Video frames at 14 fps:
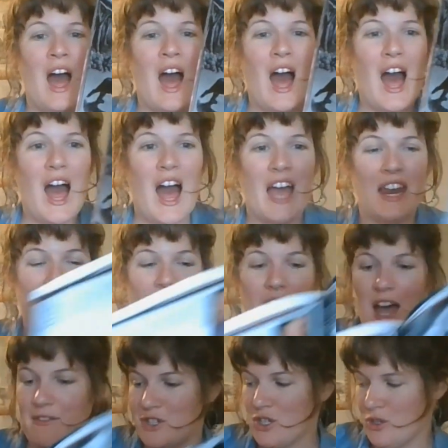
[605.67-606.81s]
I'd
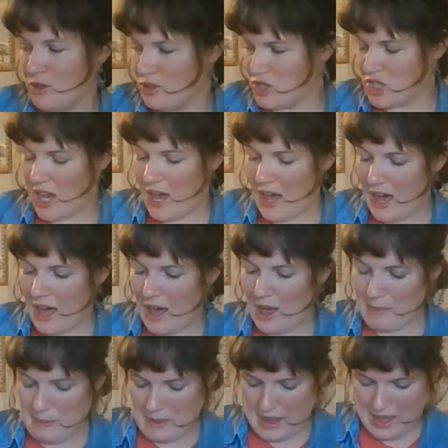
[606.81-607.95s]
have to
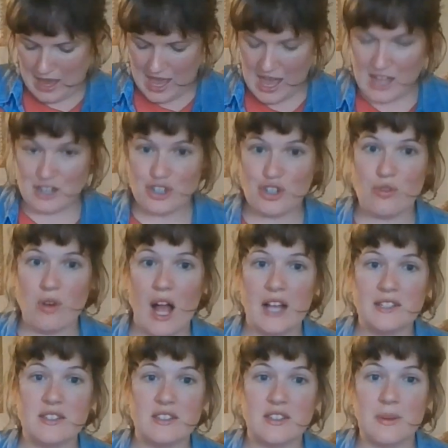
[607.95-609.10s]
jump and
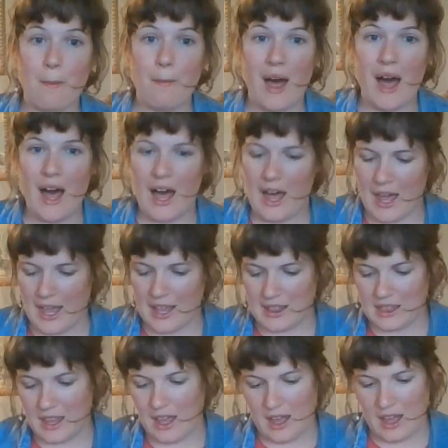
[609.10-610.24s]
trust my
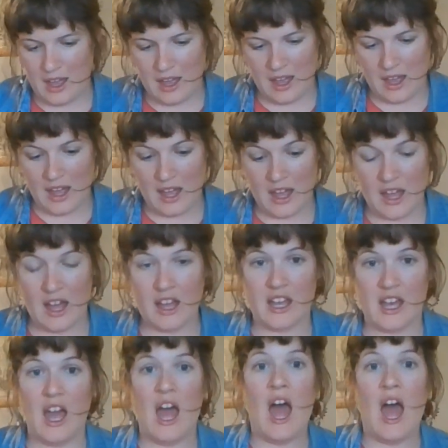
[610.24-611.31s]
luck.